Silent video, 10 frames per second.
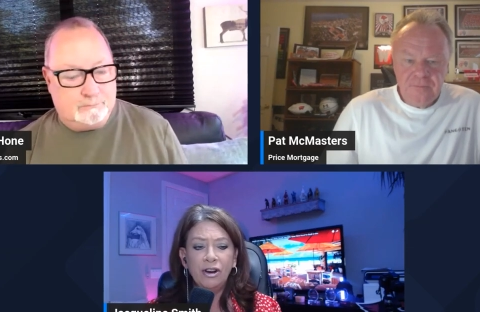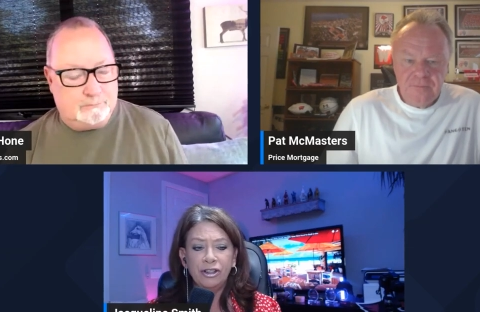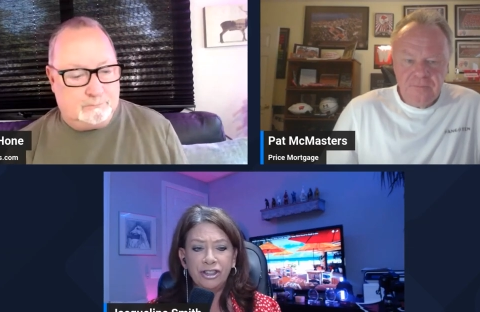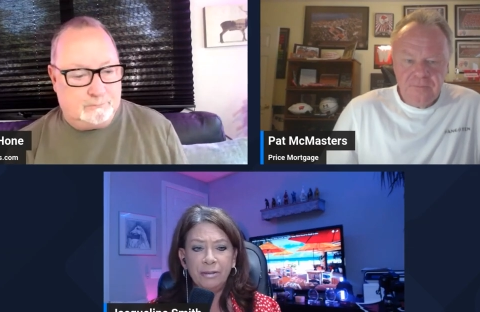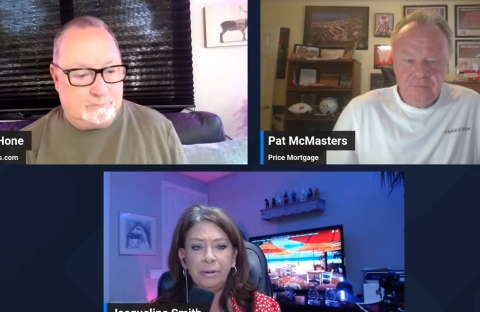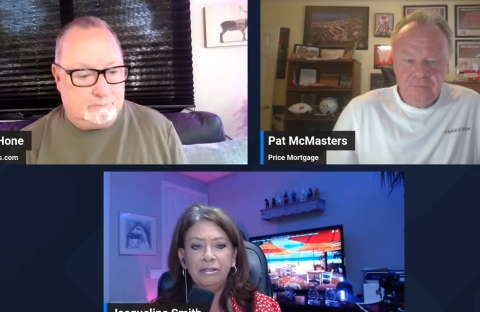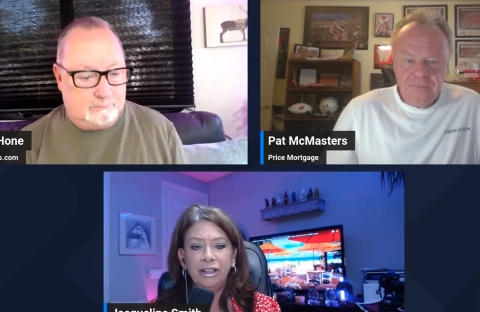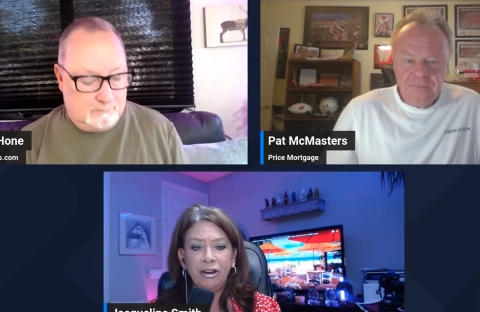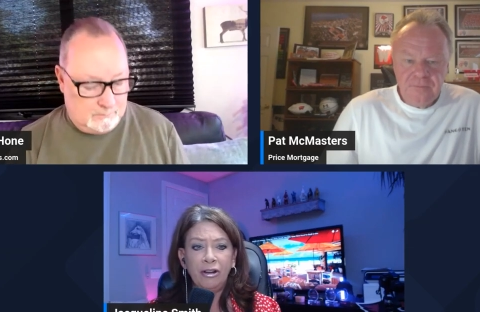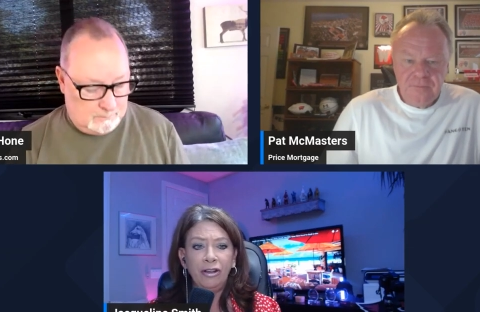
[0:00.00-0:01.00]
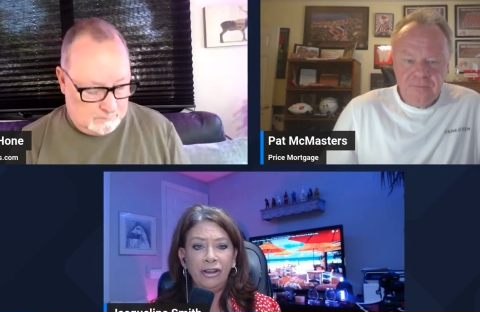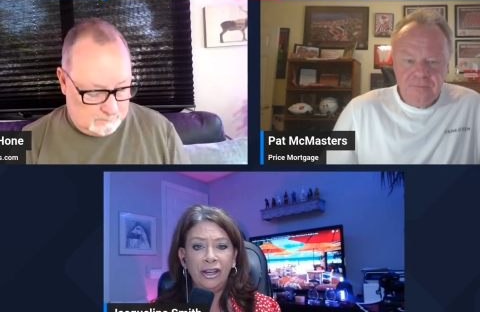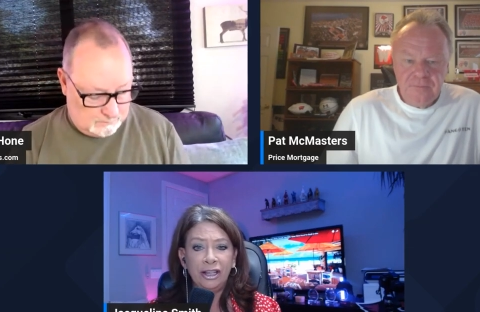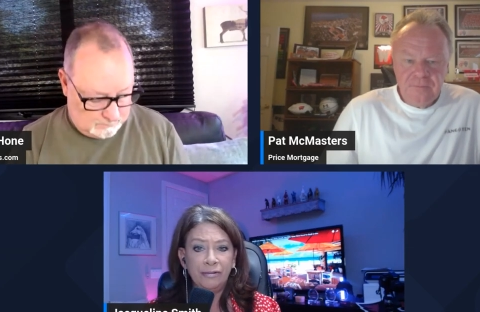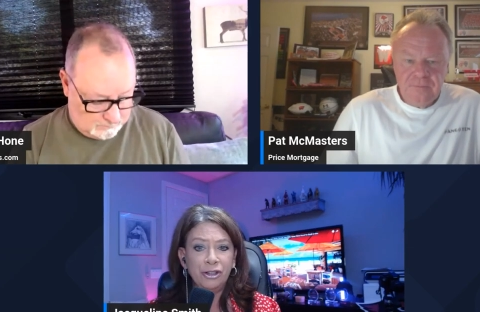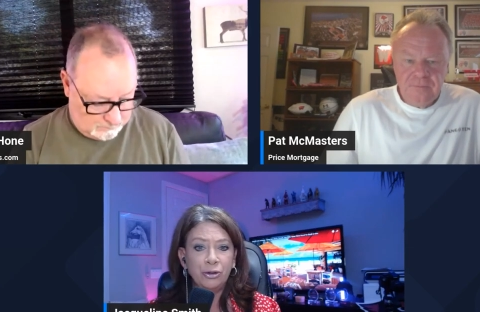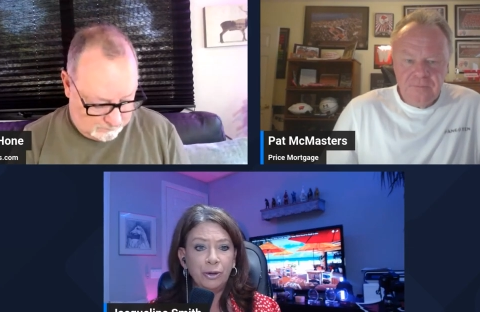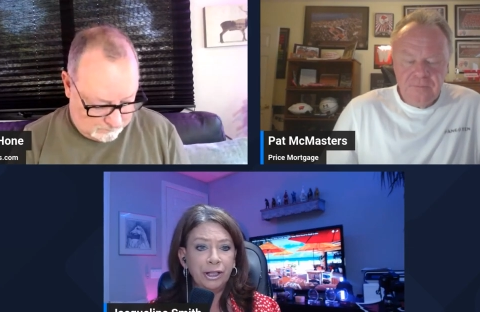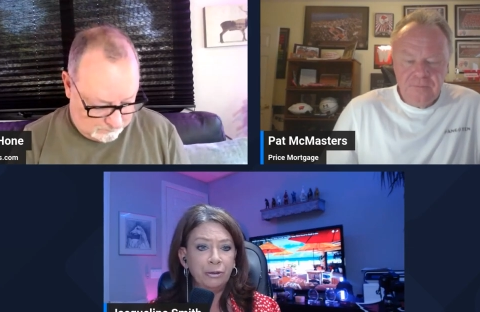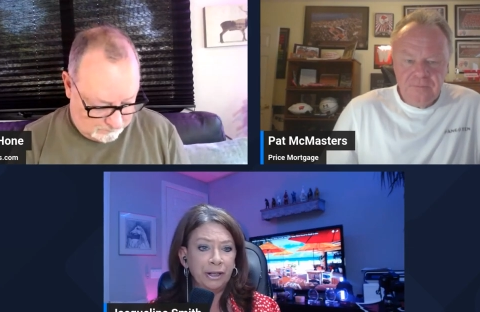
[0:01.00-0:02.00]
Speaker 1: are typically all on the
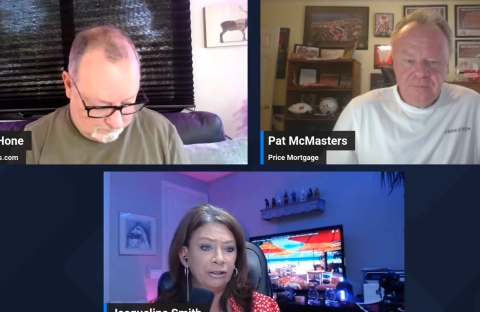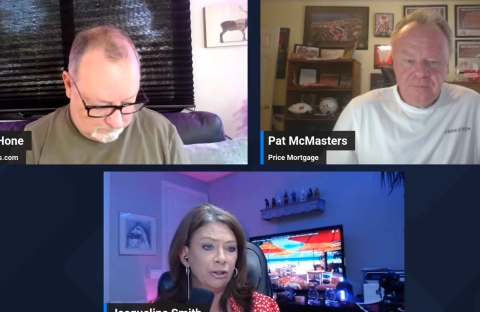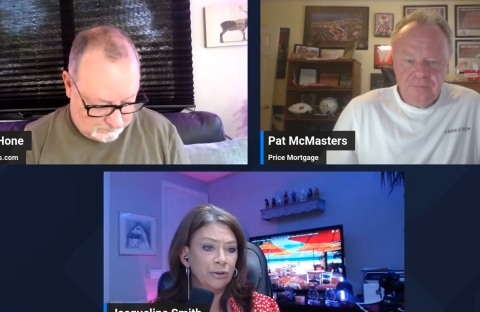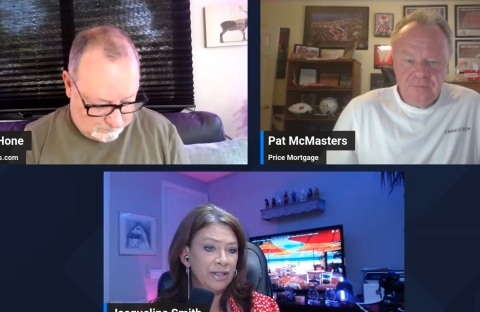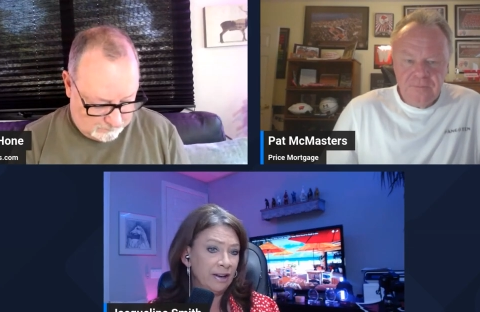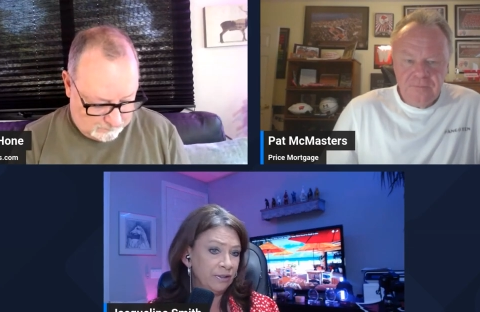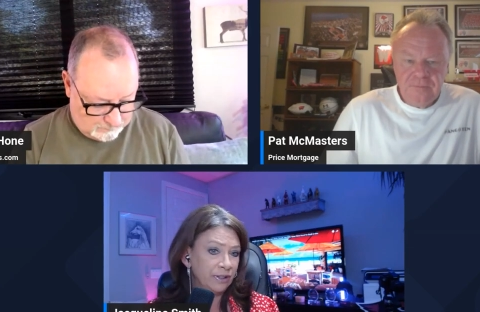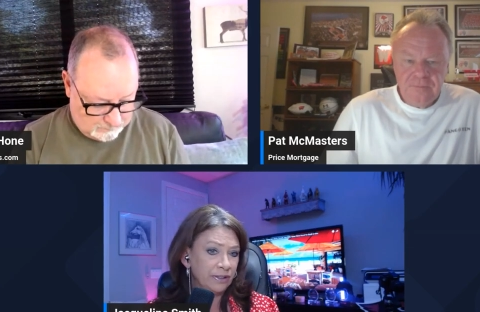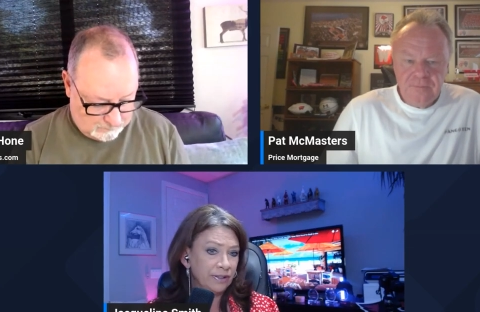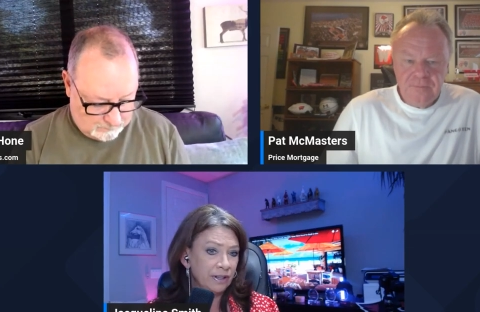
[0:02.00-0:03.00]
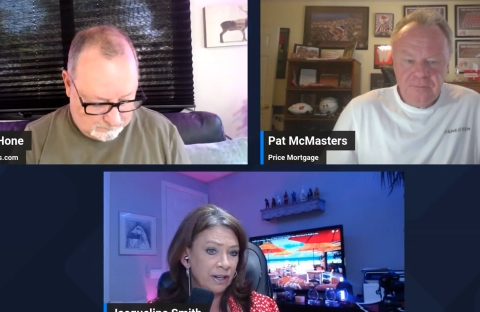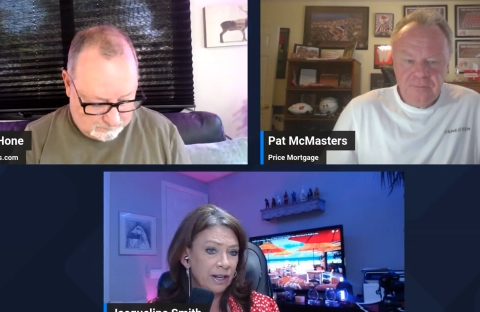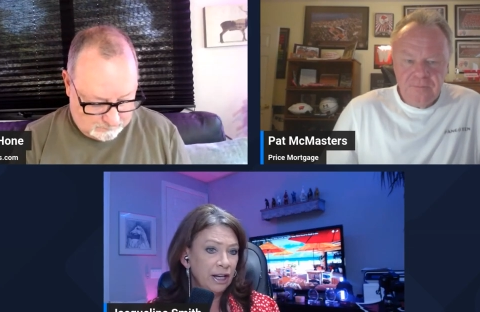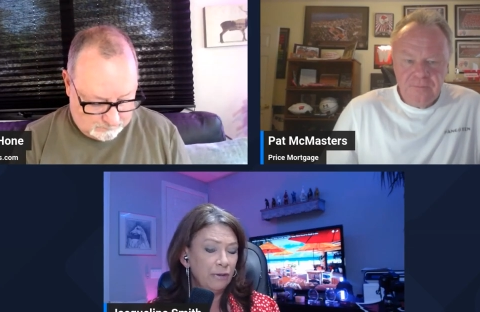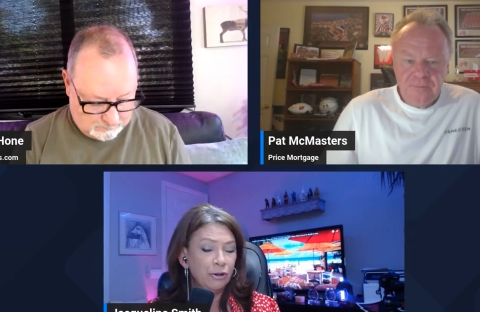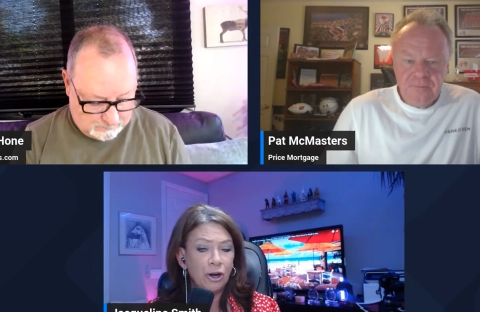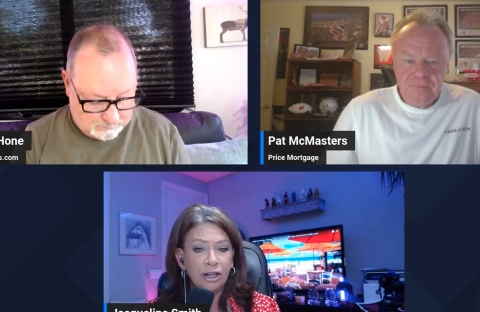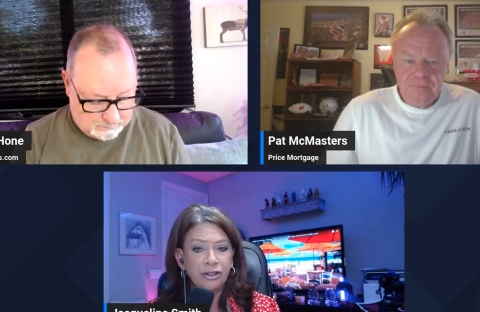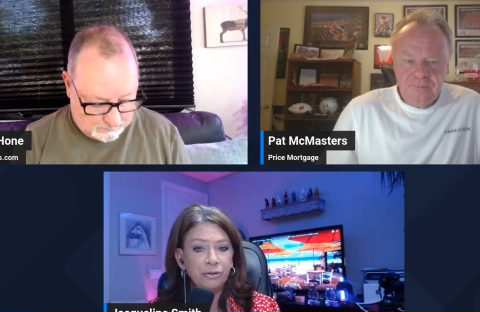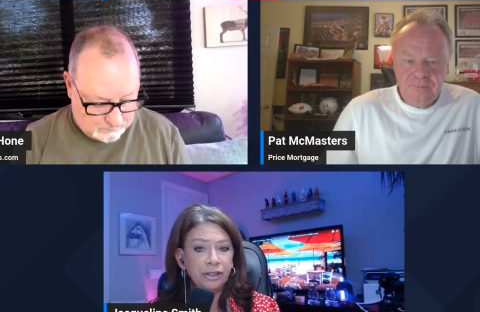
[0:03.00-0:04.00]
inventory quick close houses. If you're
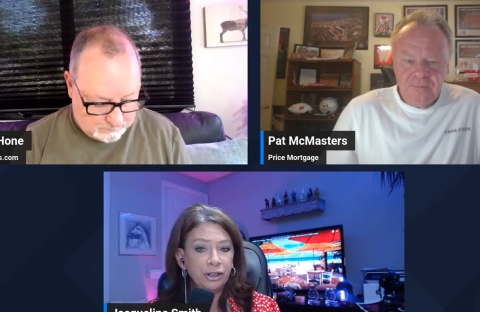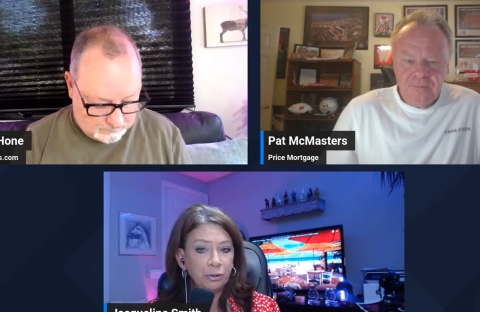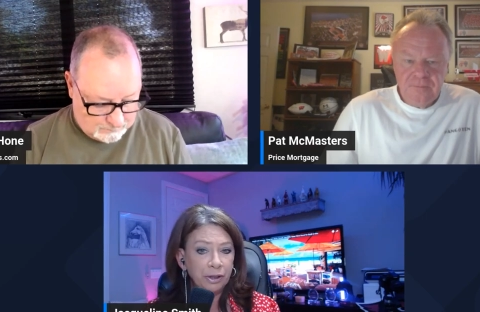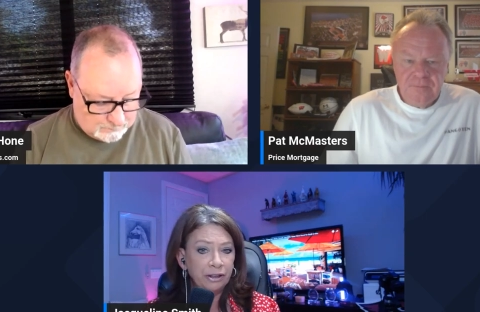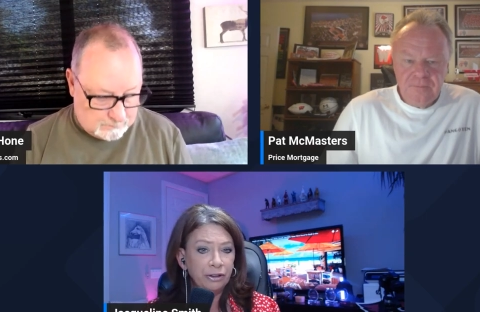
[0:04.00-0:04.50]
not doing the quick